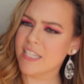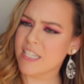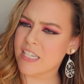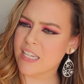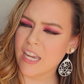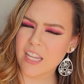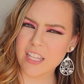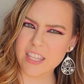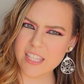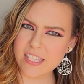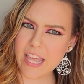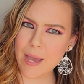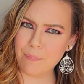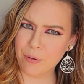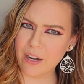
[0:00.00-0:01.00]
Isn't
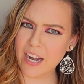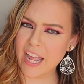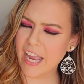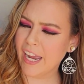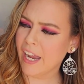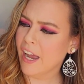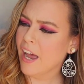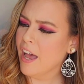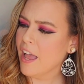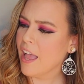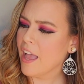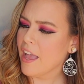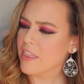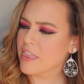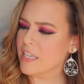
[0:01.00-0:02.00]
that pretty?
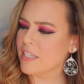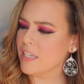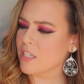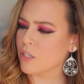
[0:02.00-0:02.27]
This is